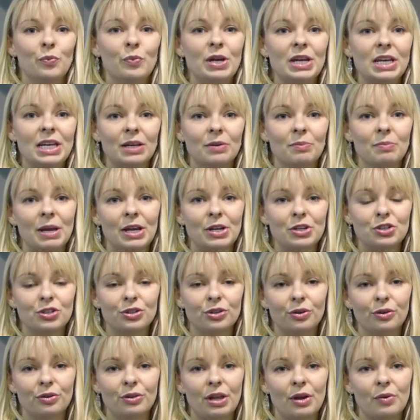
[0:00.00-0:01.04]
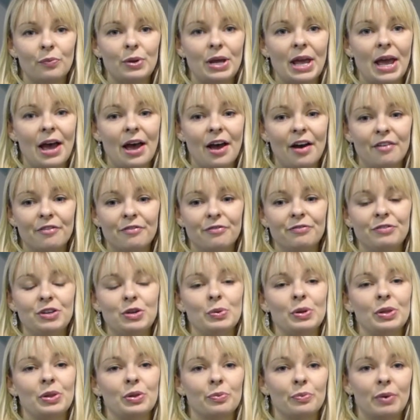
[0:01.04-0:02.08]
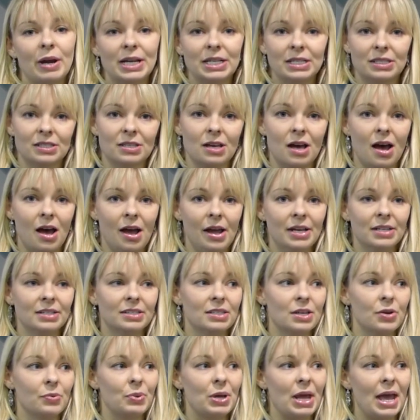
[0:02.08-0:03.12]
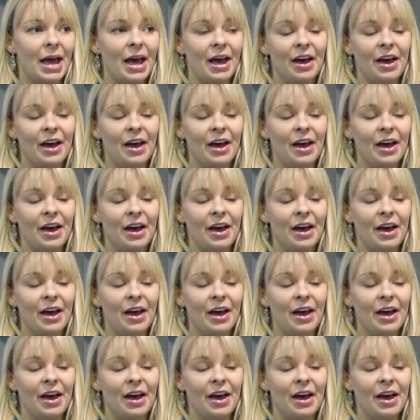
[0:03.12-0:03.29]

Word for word: We can make sure that we have you in the right size, that we